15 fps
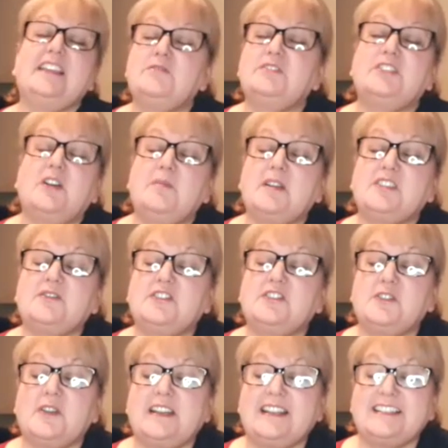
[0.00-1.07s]
you so much for
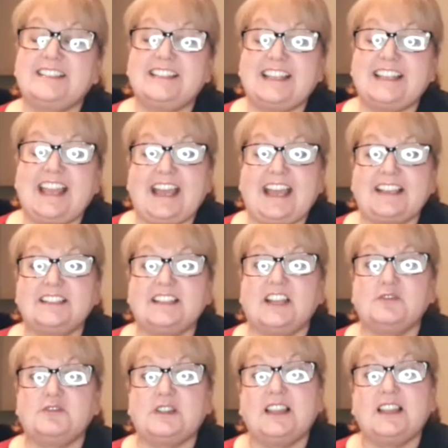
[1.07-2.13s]
joining us in the KX
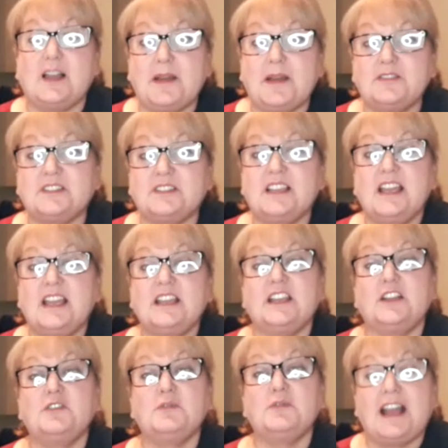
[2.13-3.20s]
Country Clubhouse.
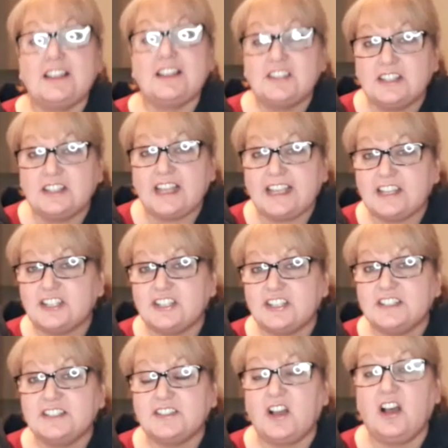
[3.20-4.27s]

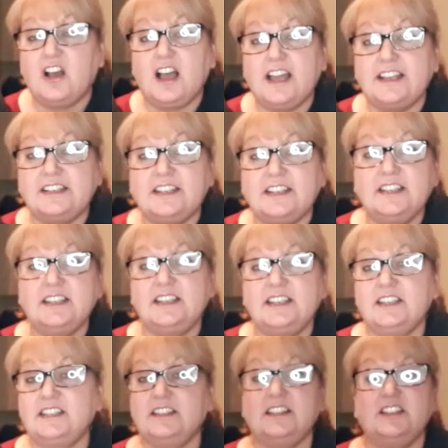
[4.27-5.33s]
Congratulations on
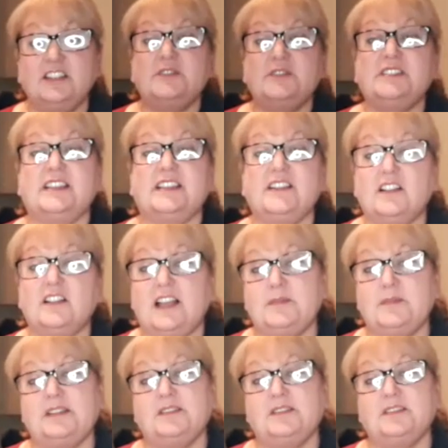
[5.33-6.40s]
the new single. I
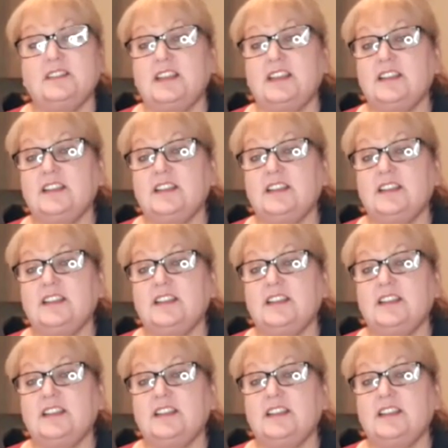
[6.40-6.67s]
mean,